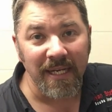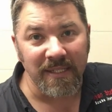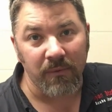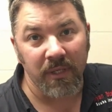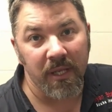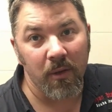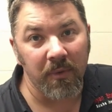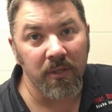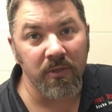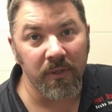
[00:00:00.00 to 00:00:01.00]
Guys, I really hope
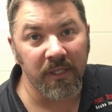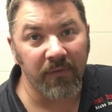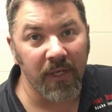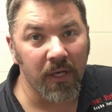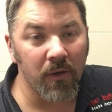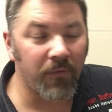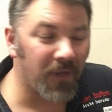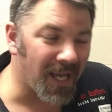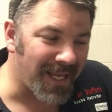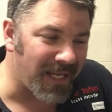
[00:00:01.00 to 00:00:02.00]
you enjoyed this video. If
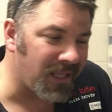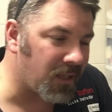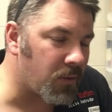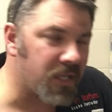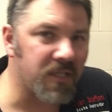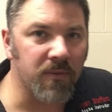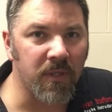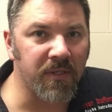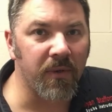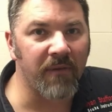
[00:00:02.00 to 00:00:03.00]
you got any questions
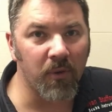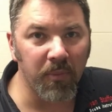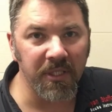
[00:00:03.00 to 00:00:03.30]
whatsoever,